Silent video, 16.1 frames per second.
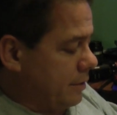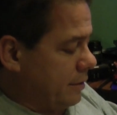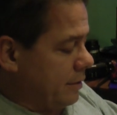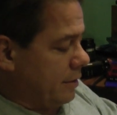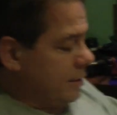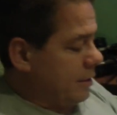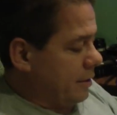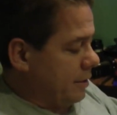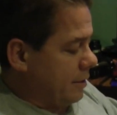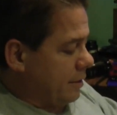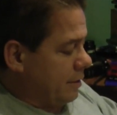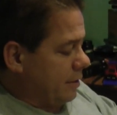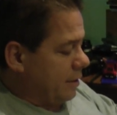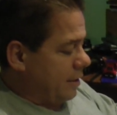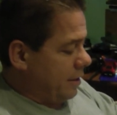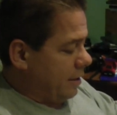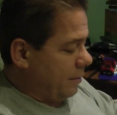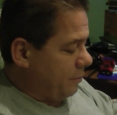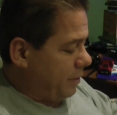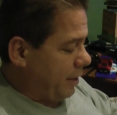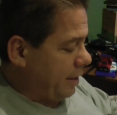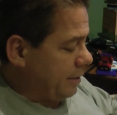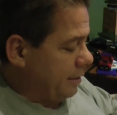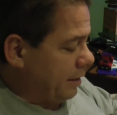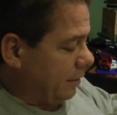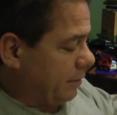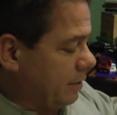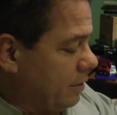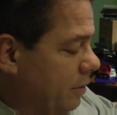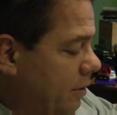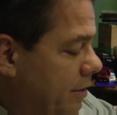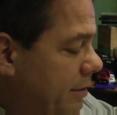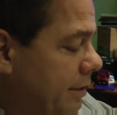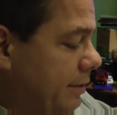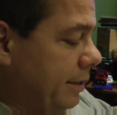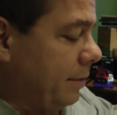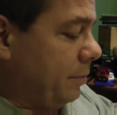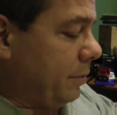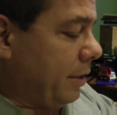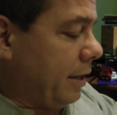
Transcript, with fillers: Og? Please keep these cards in a safe